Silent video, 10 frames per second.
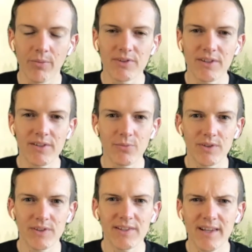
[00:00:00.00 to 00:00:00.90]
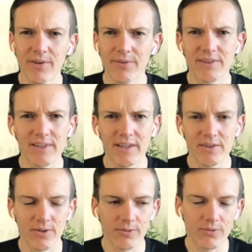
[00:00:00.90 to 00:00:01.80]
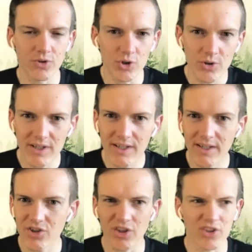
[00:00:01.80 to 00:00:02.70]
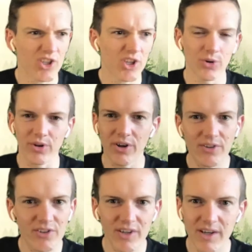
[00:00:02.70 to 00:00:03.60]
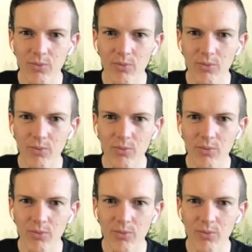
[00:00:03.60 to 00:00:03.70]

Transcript: Was this was this out of a sense of duty, just curiosity?